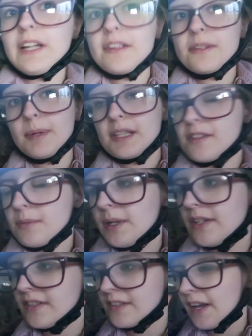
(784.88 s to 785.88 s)
really nice about this
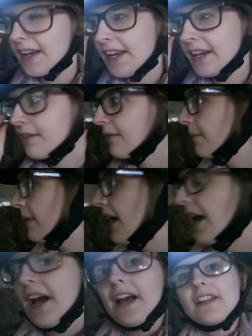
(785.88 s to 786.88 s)
place is I can give him
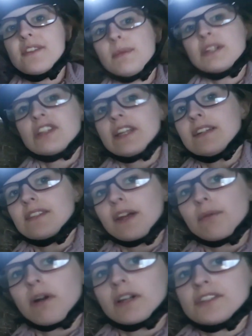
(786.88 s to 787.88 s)
as much hay as
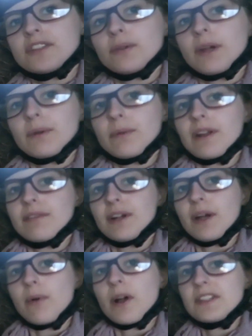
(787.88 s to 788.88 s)
I want to and
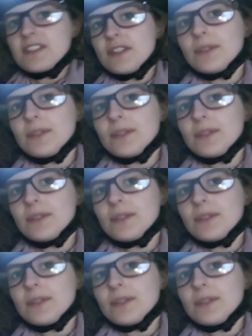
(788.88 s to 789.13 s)
whenever I want